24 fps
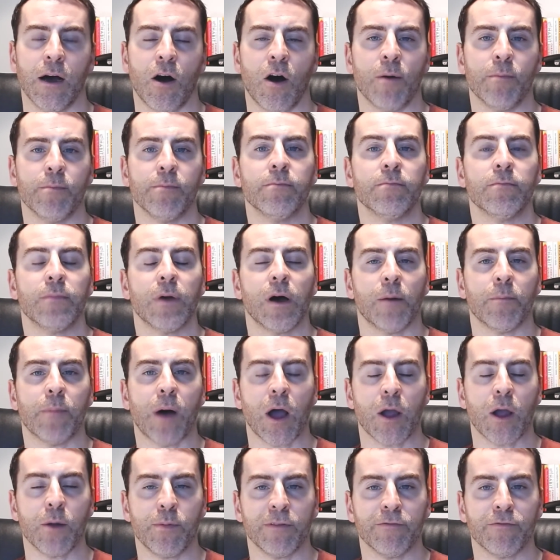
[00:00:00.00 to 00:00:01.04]
I'm
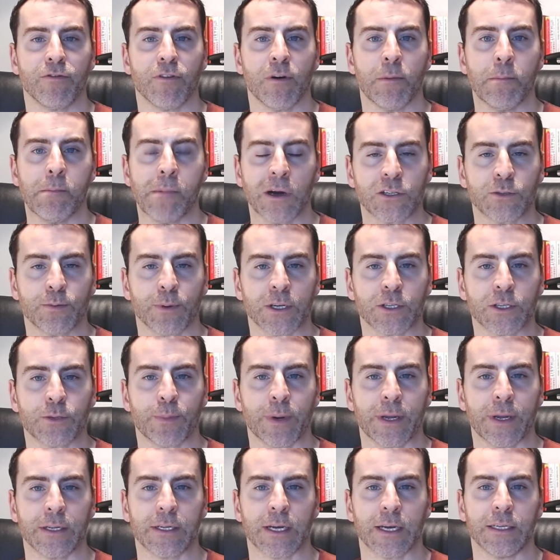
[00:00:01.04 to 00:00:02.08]
hoping for a much
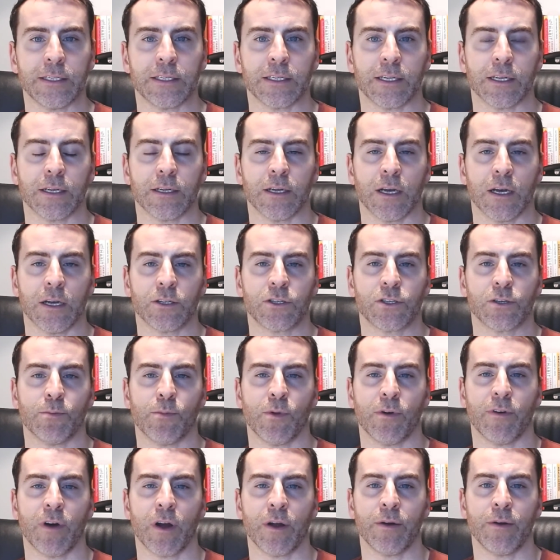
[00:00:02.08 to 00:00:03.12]
better day
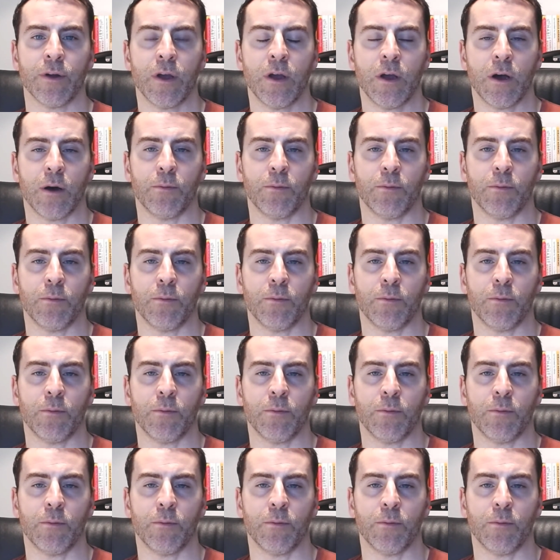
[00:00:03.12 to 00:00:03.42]
tomorrow.